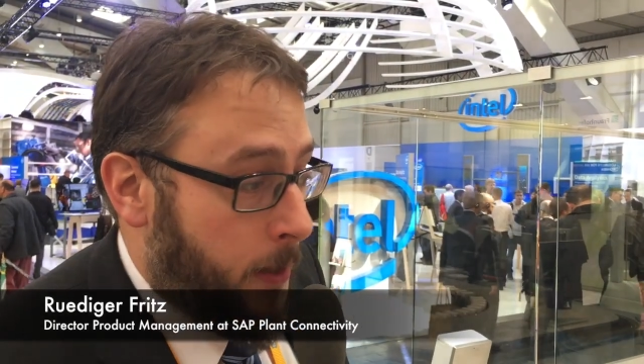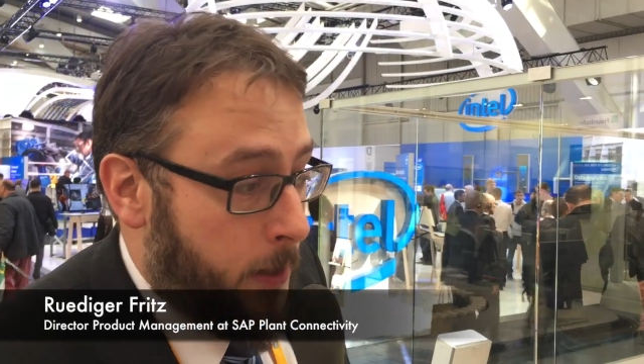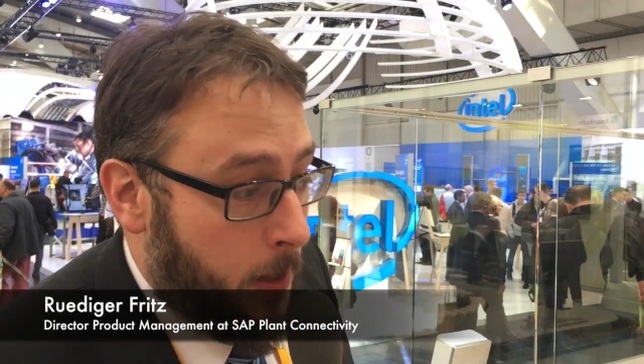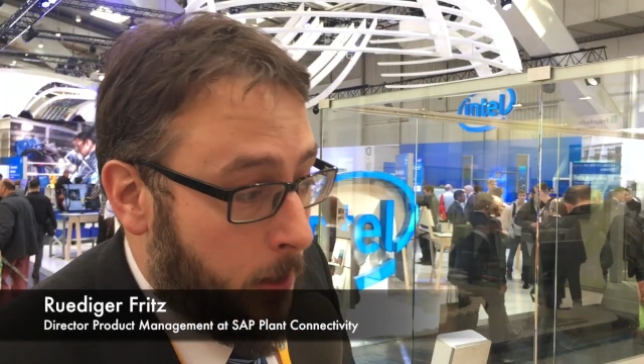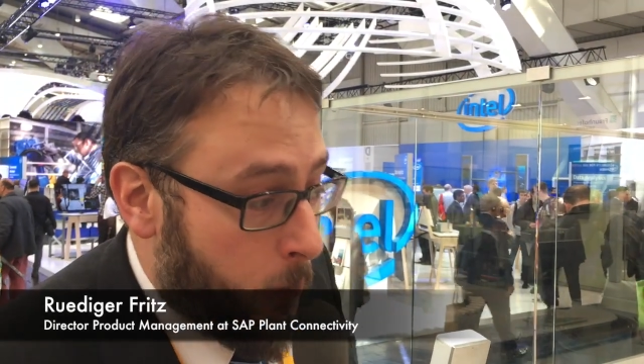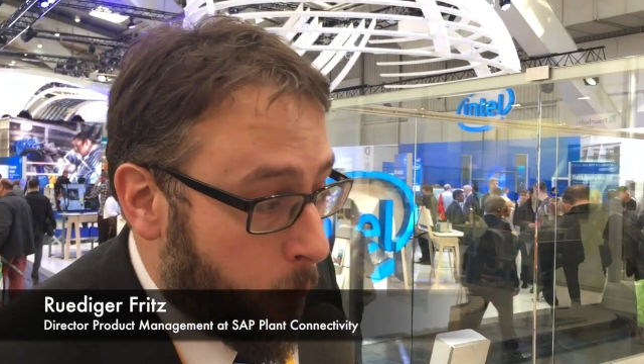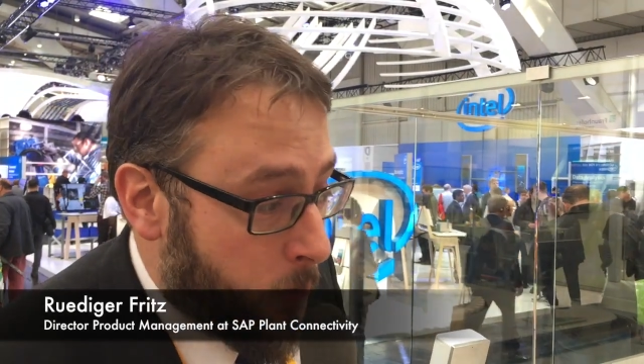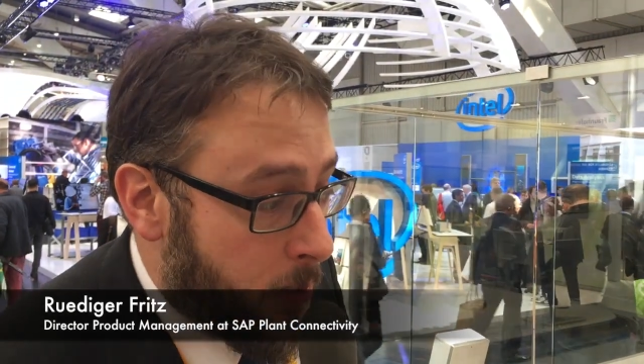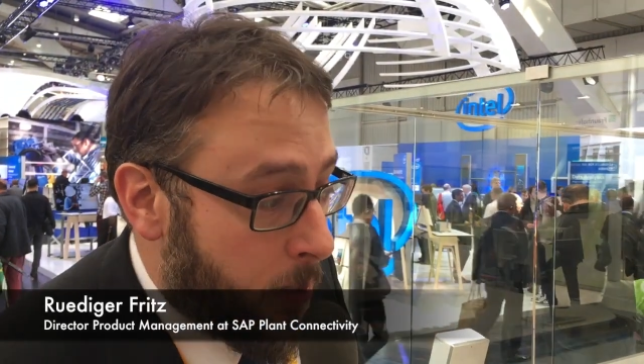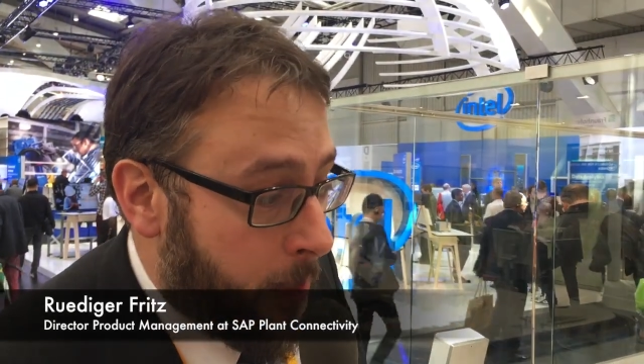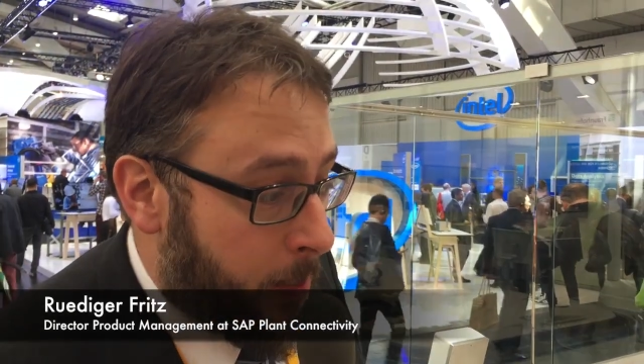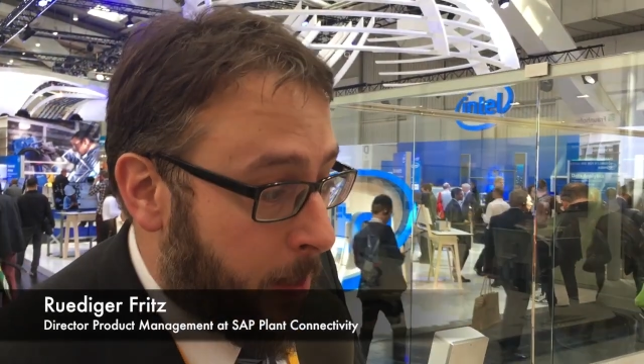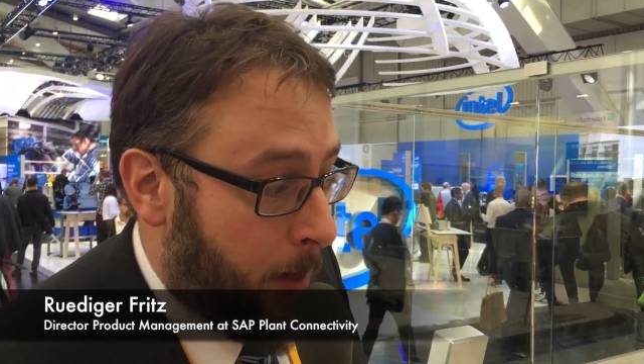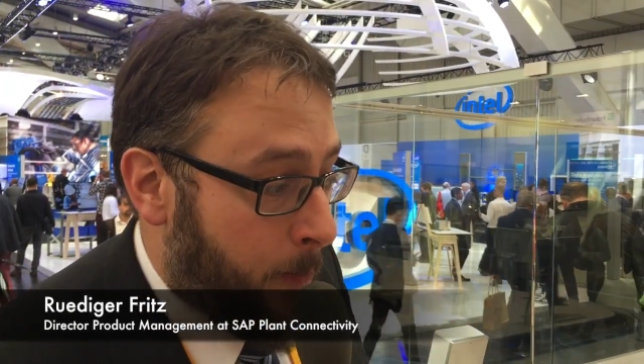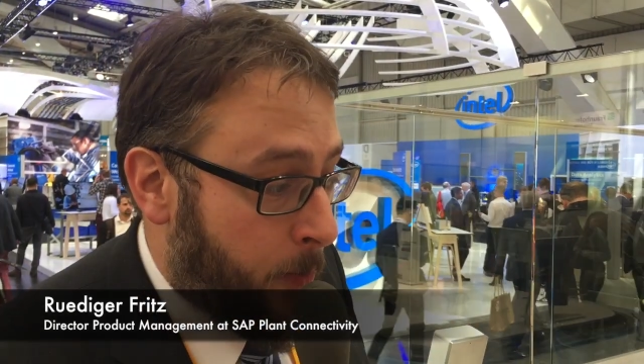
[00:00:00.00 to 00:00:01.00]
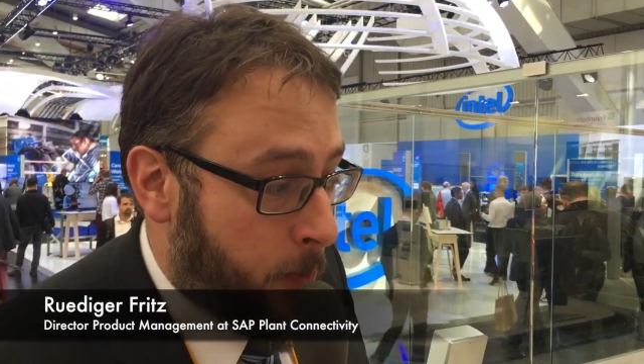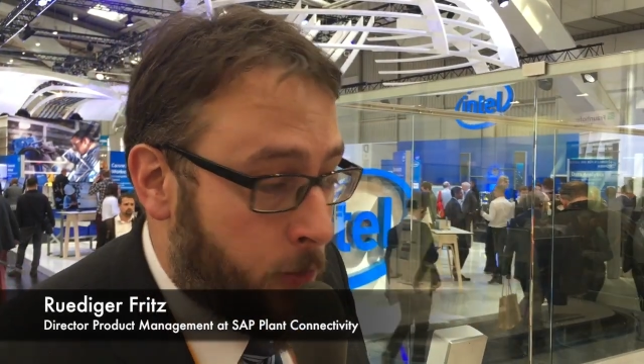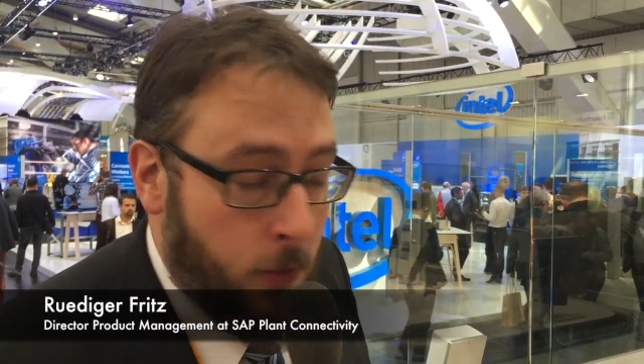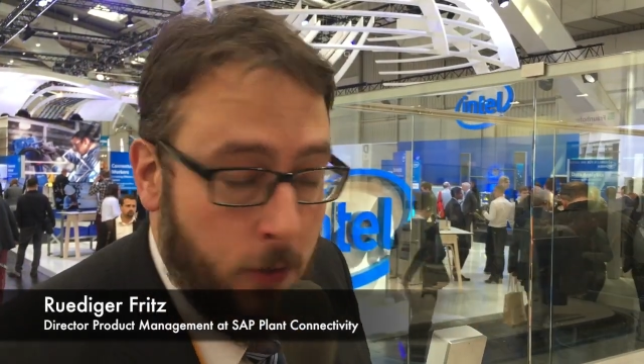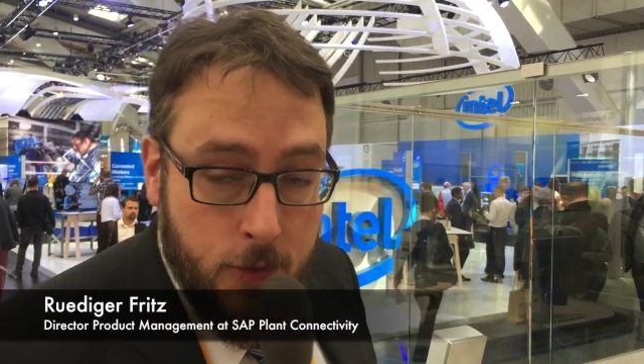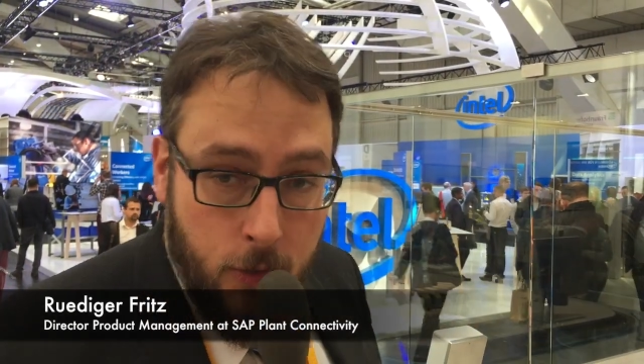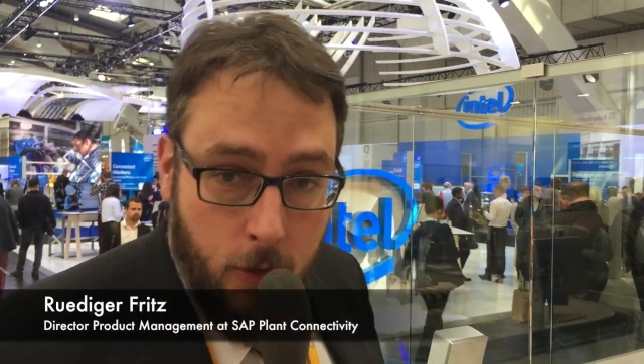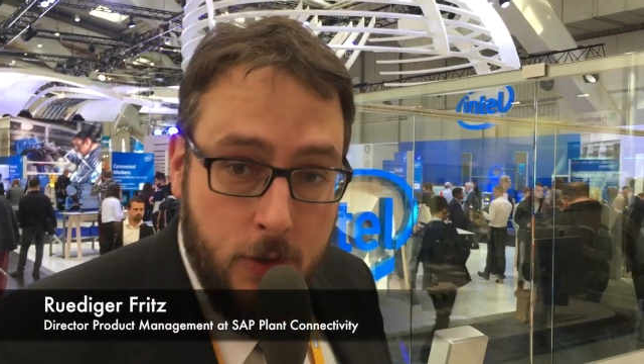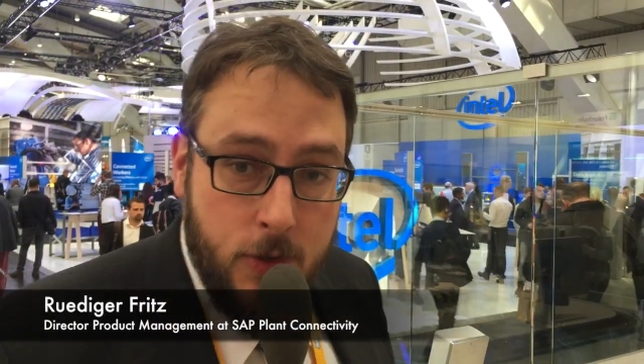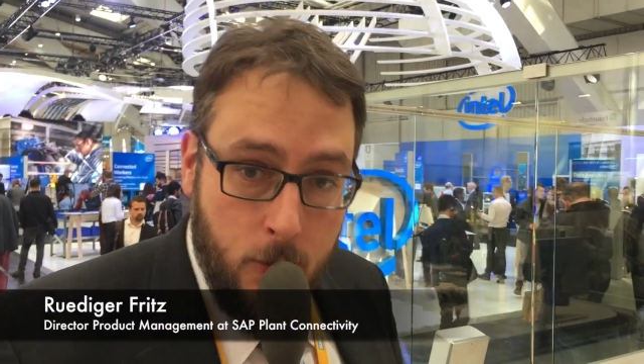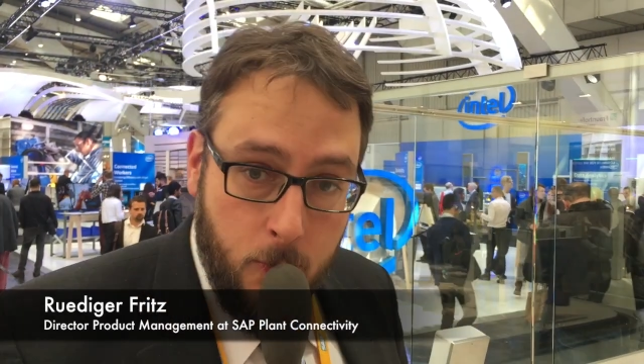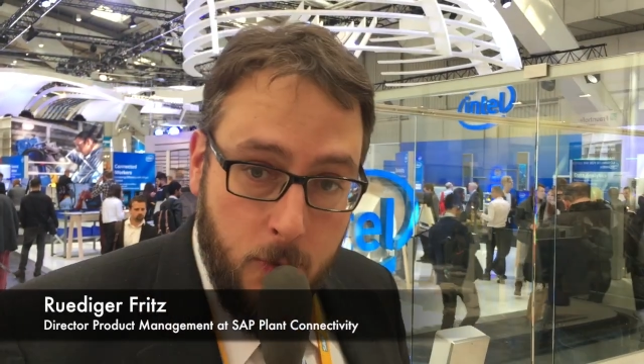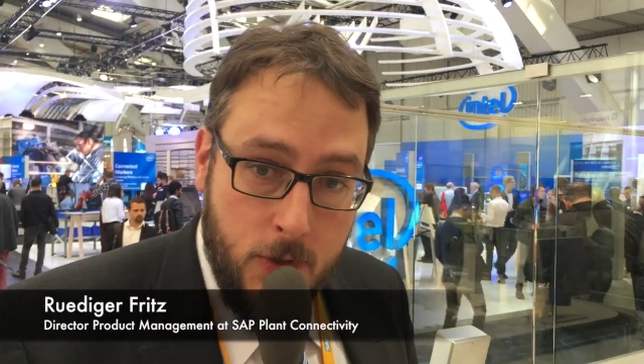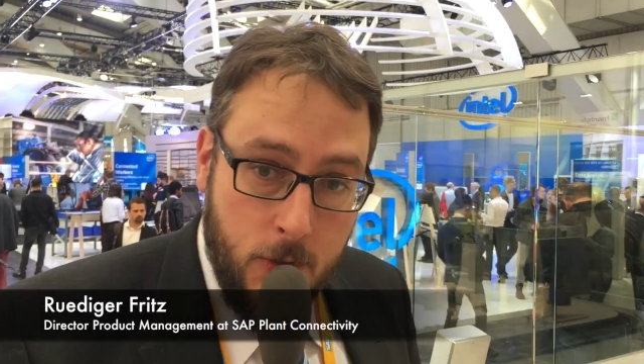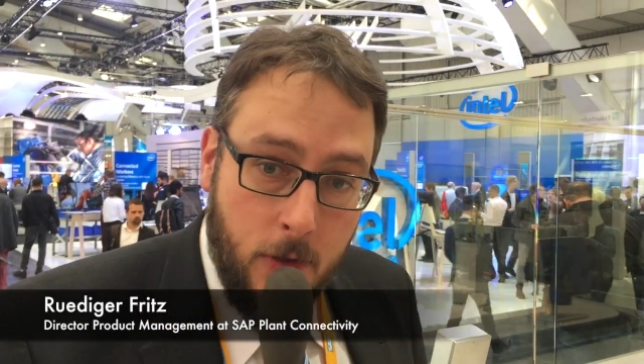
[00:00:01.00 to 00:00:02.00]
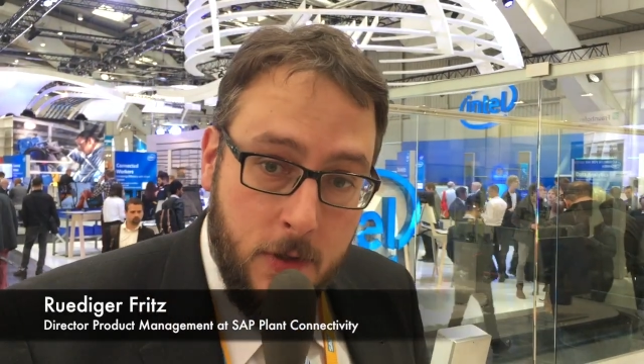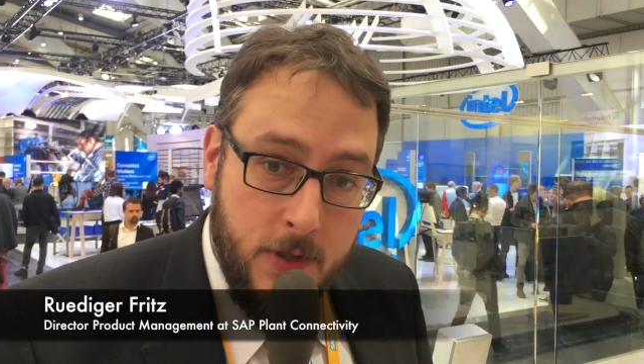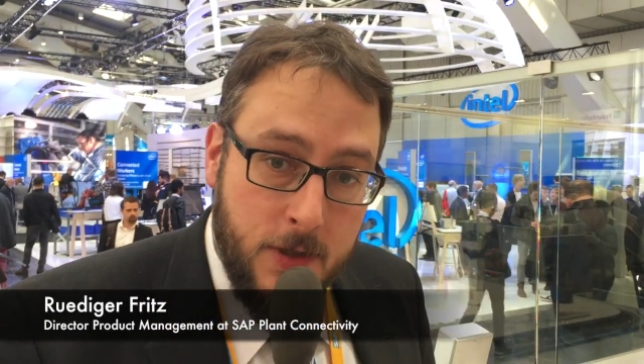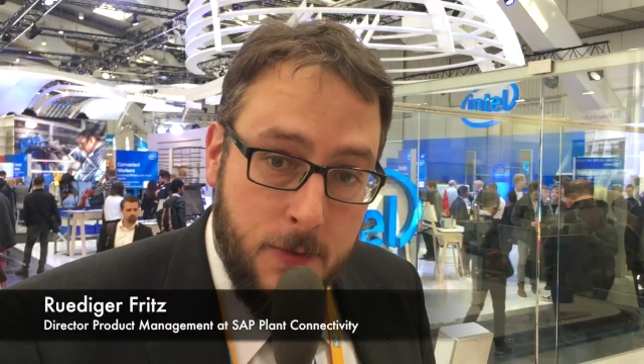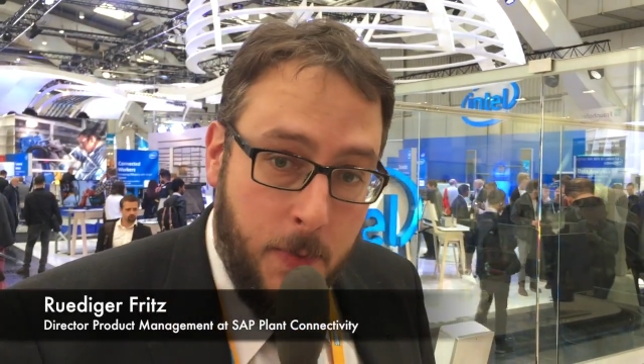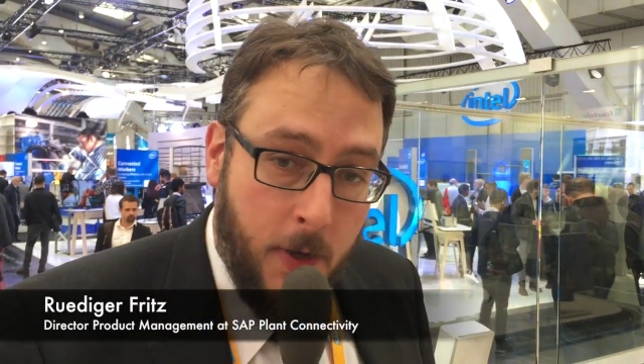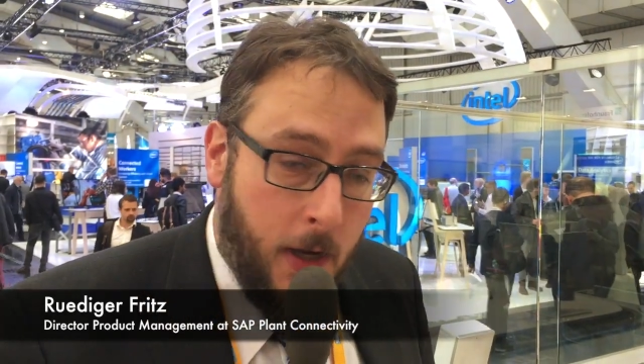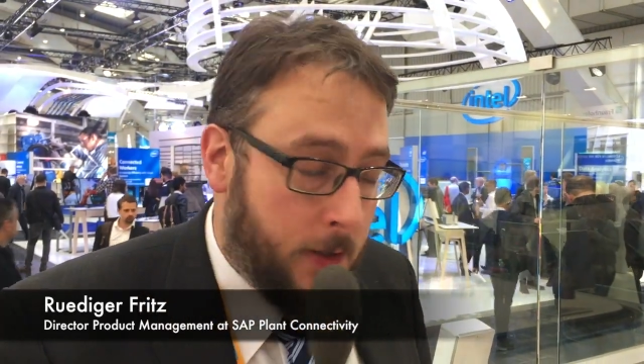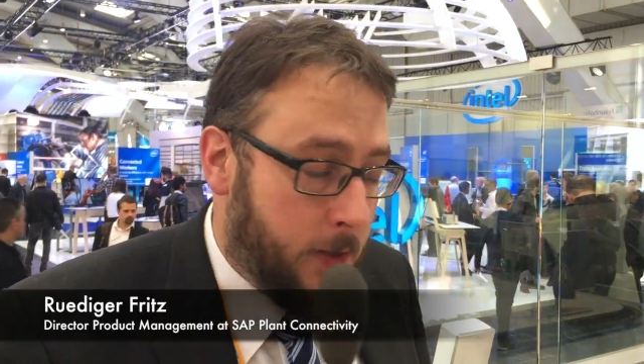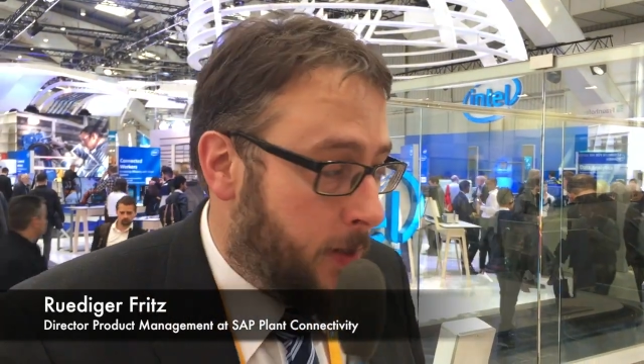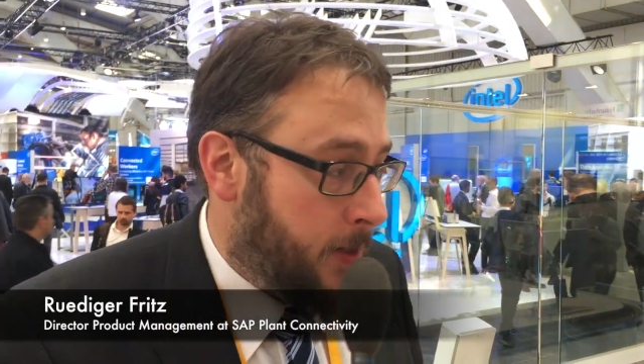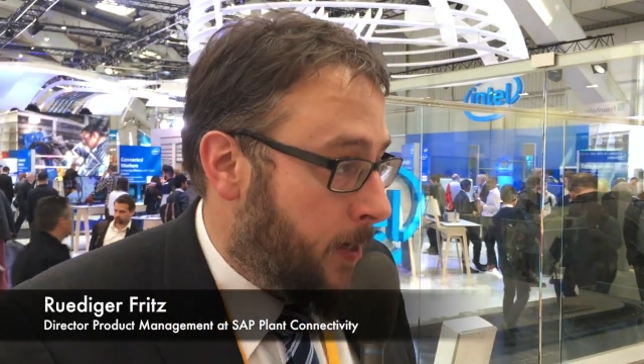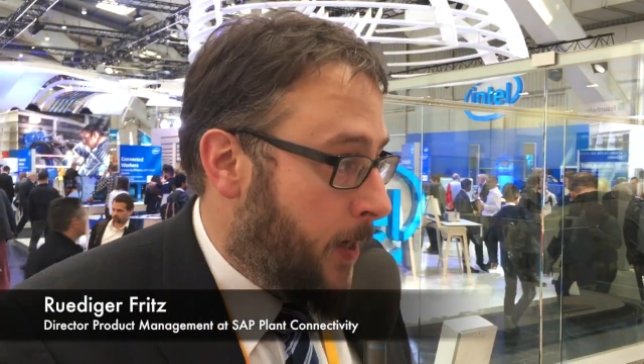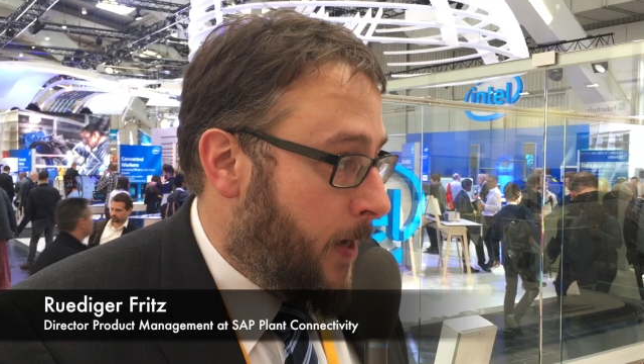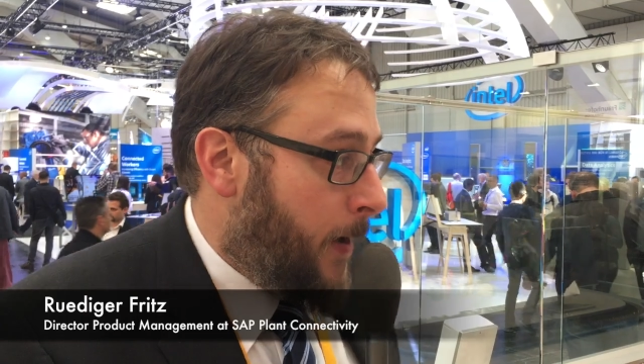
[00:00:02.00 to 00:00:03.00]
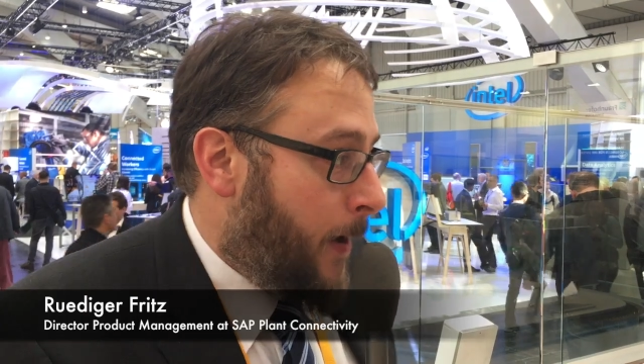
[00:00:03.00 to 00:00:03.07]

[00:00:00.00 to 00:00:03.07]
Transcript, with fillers: in a loosely coupled consortium with all these partners